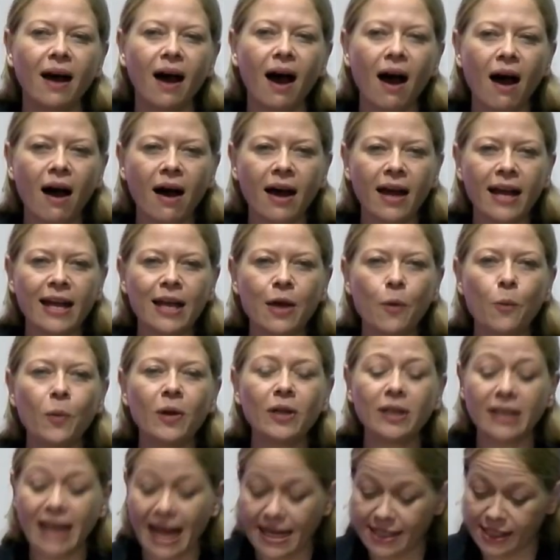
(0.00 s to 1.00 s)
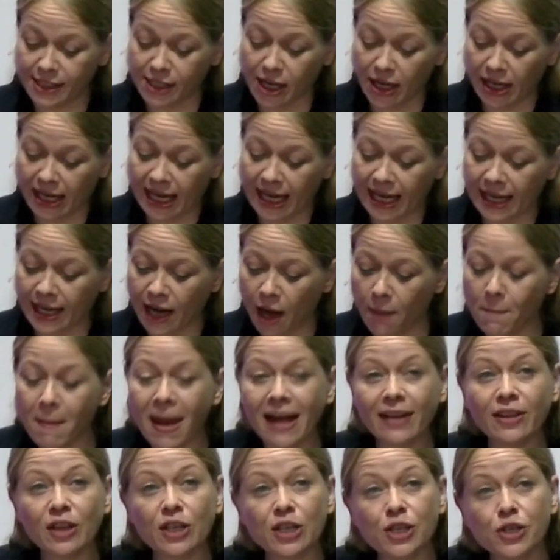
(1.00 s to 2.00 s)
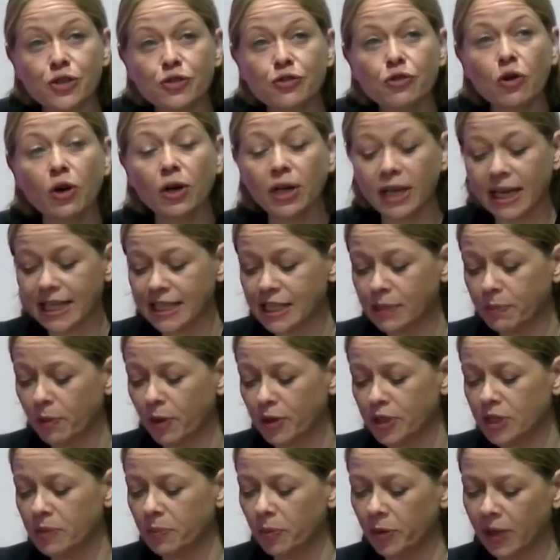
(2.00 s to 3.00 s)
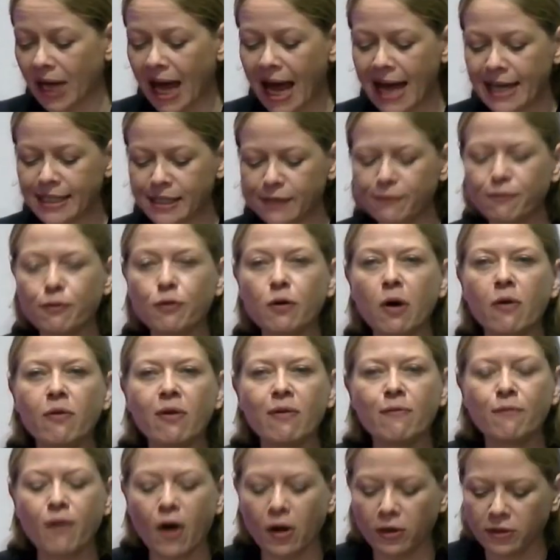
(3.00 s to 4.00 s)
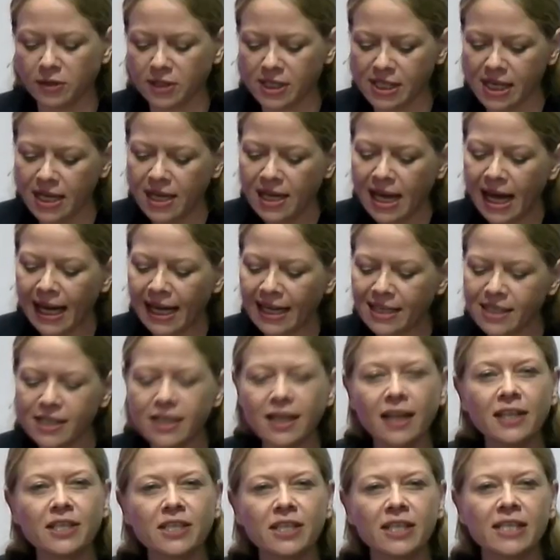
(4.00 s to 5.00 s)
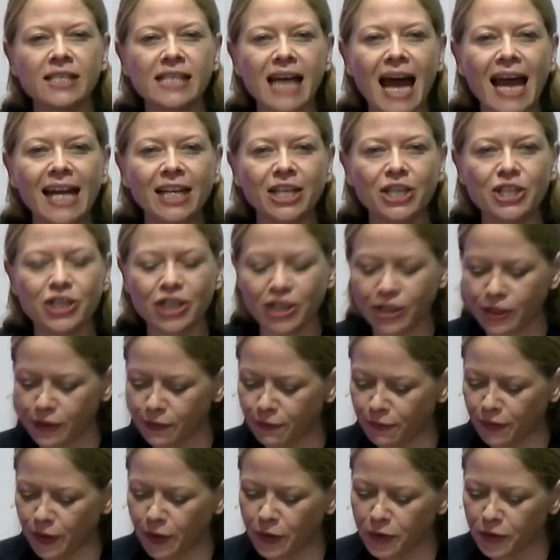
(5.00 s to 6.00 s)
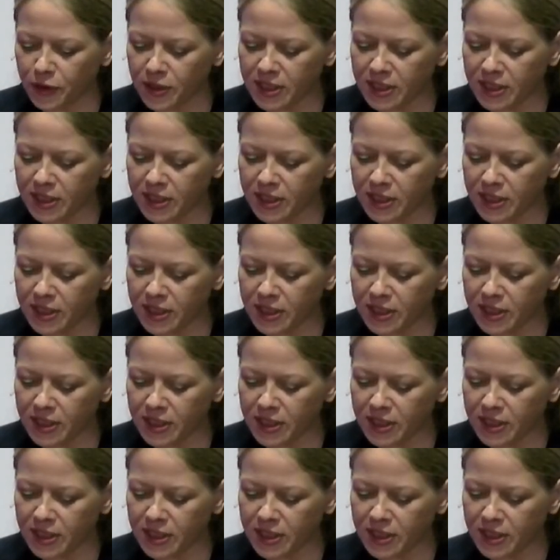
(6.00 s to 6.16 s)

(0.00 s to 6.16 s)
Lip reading: I will get stuck in and make the strongest possible case for a revolt against London's ancient feudal